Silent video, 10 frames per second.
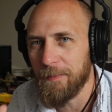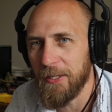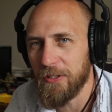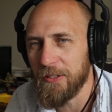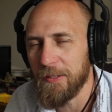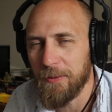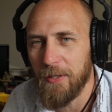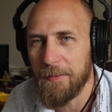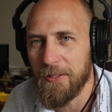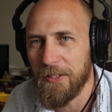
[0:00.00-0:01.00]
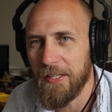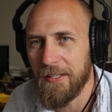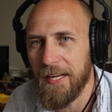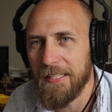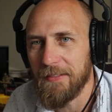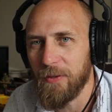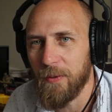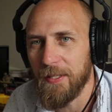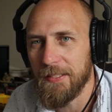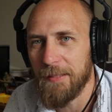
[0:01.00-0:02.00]
Make sure you subscribe to the channel, guys, if you
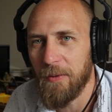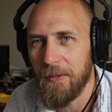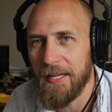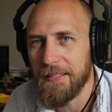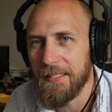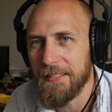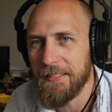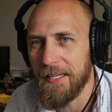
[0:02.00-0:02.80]
want to see more like this,